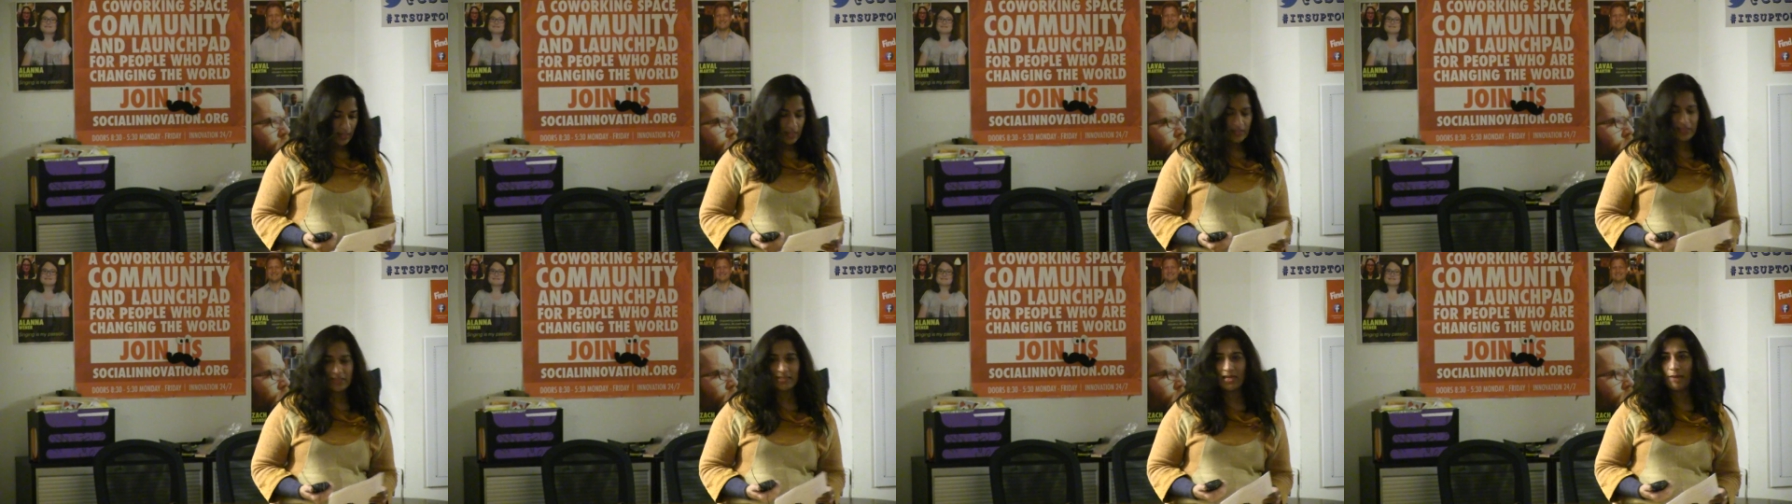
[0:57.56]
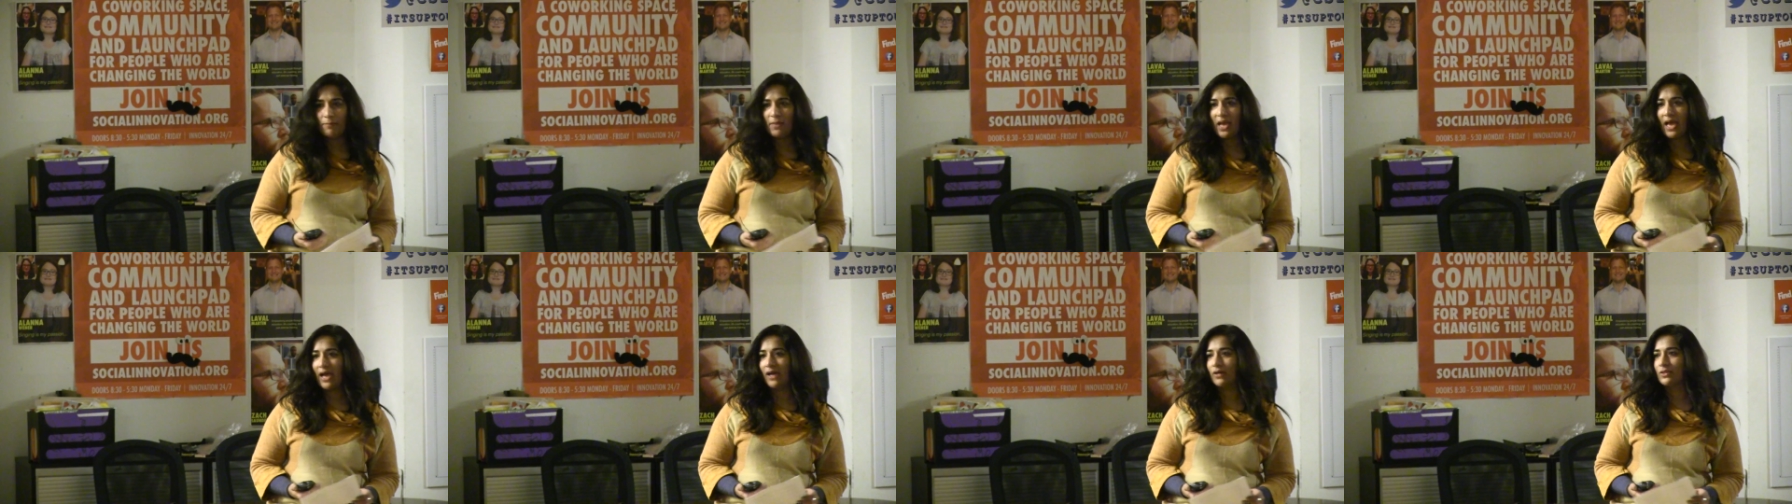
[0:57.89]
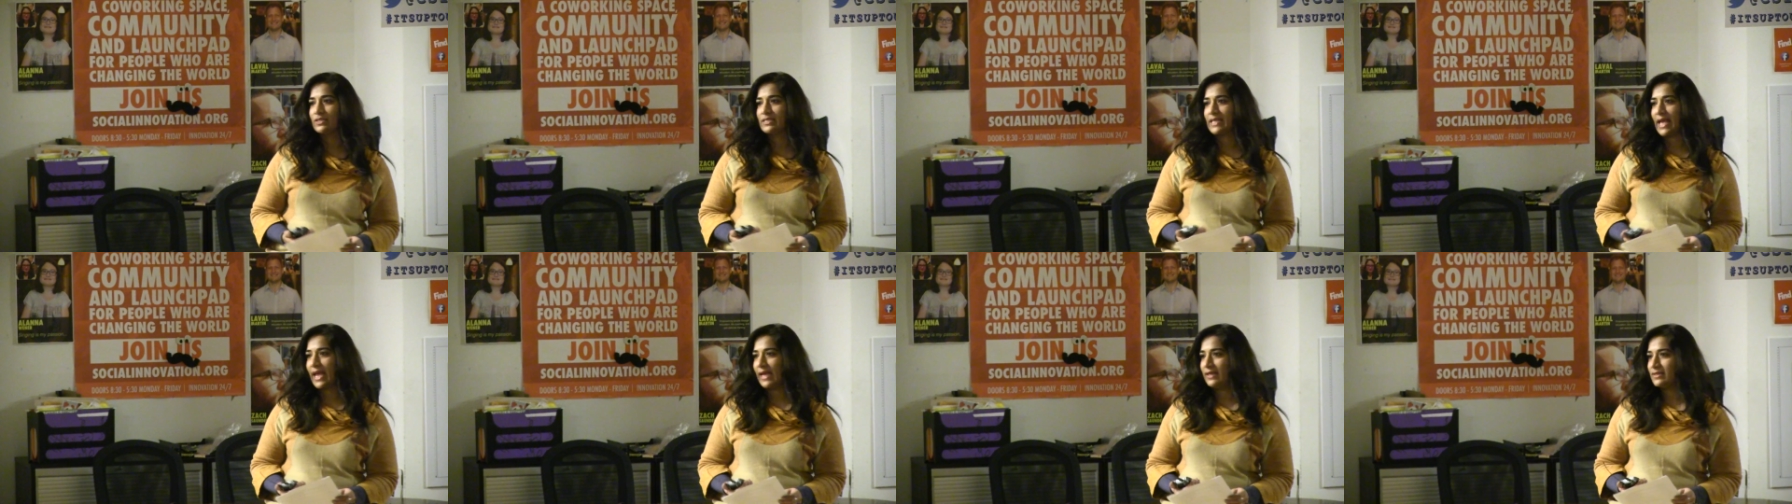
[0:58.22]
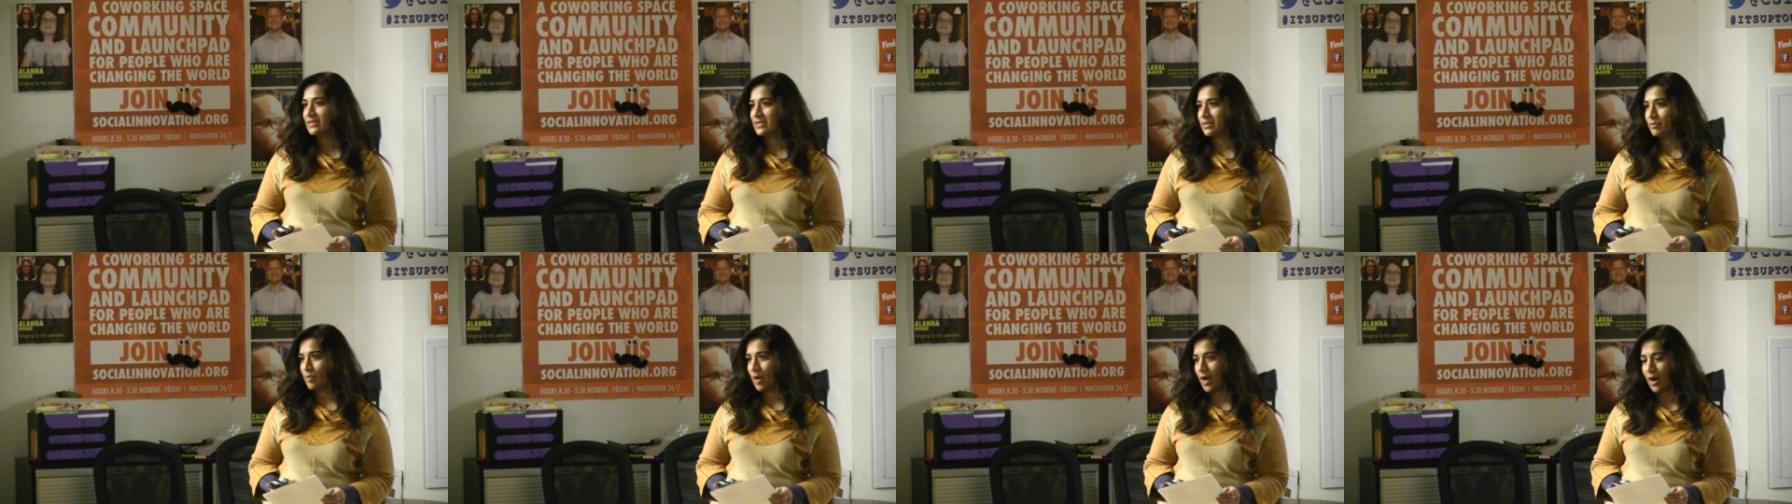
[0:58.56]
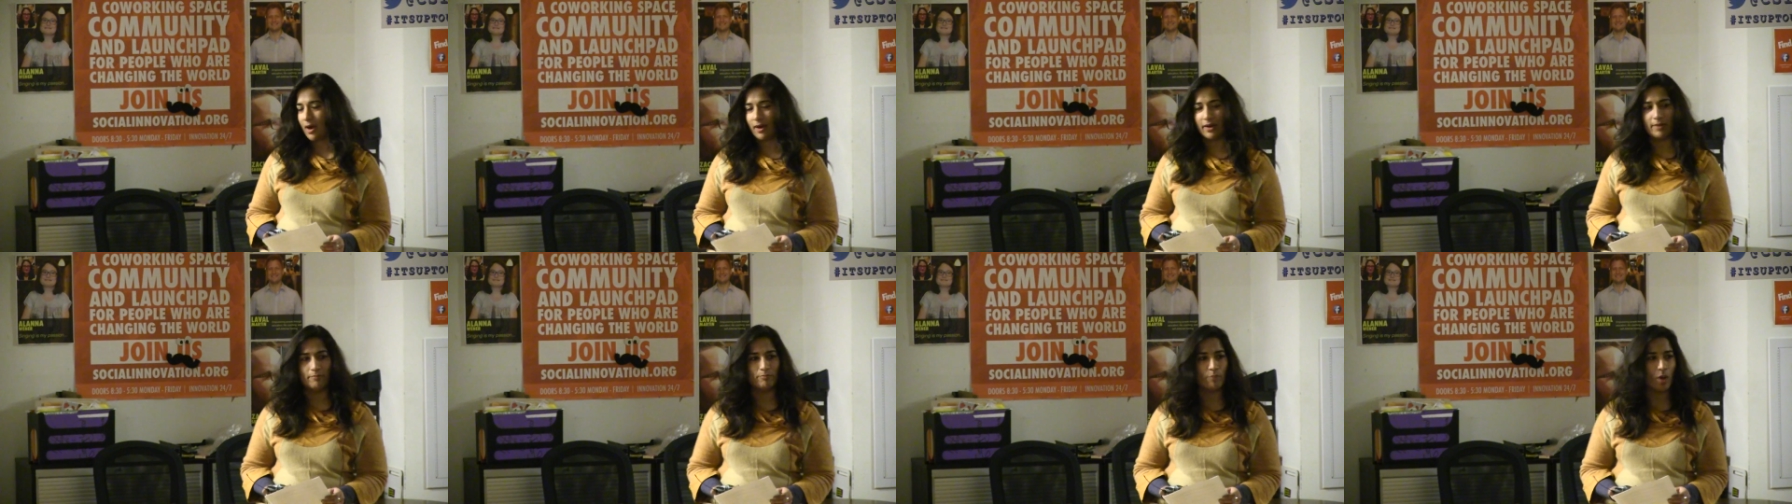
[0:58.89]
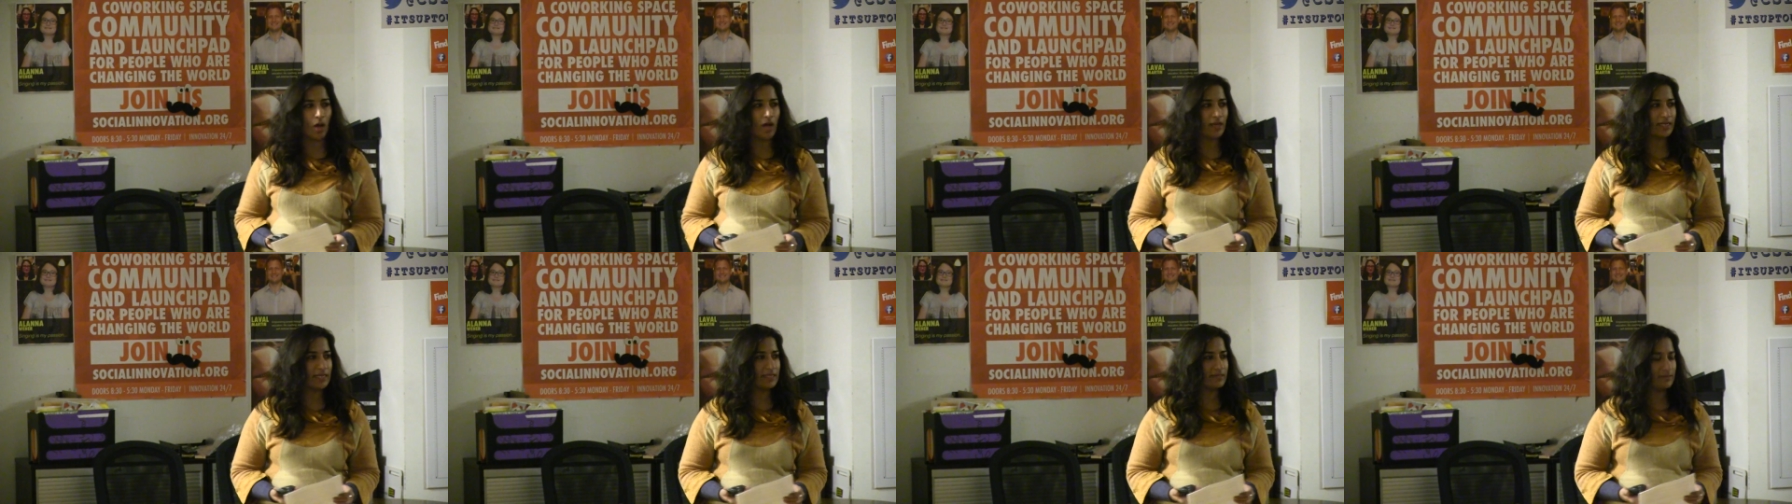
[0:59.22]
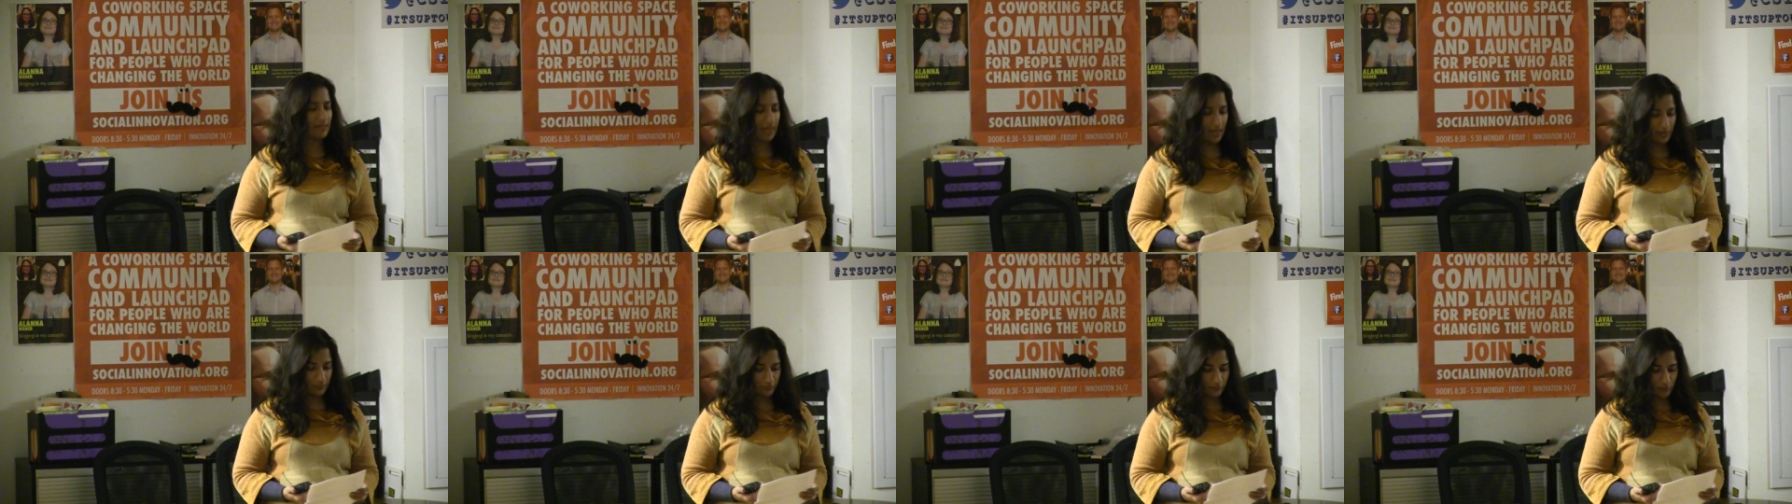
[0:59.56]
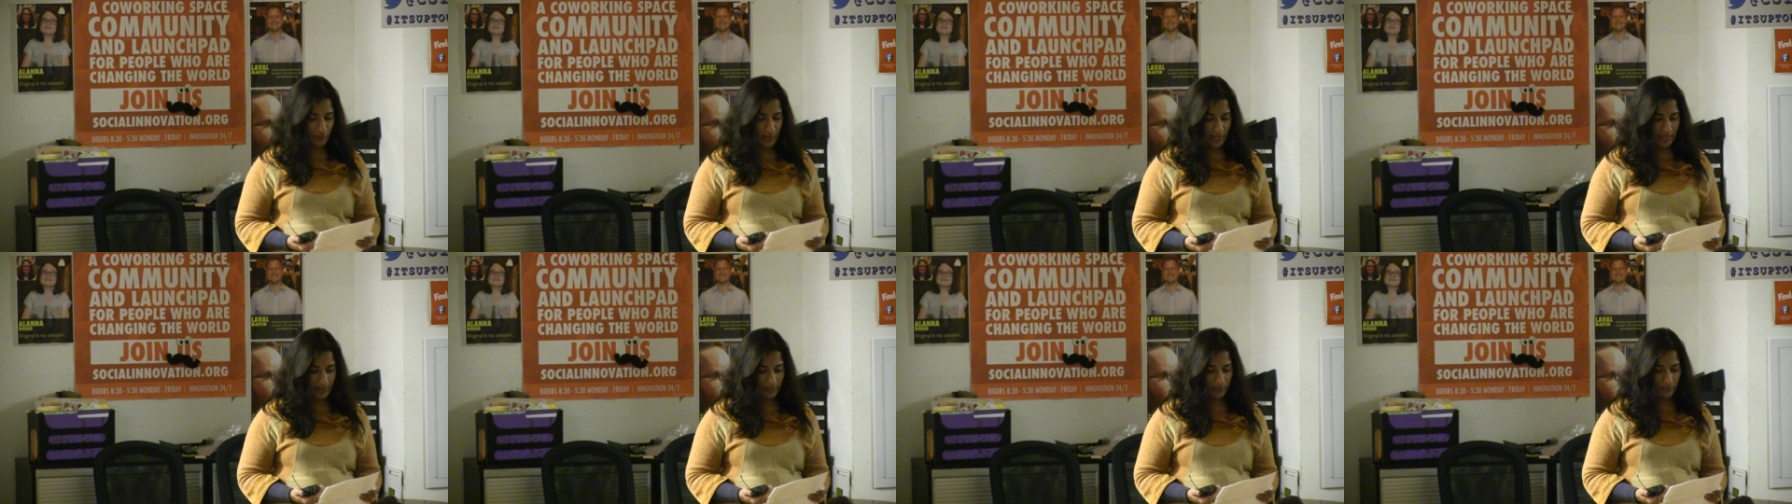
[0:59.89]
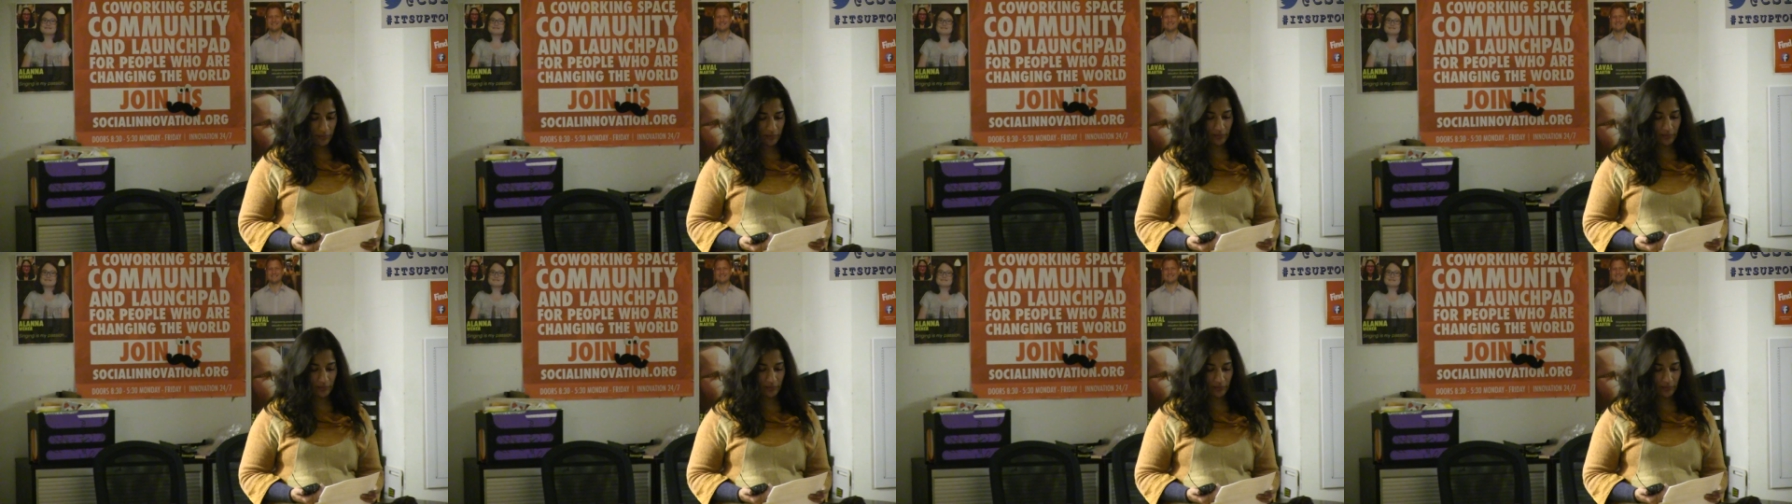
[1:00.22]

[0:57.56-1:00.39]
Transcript: Somehow Zanzibar embodied that freedom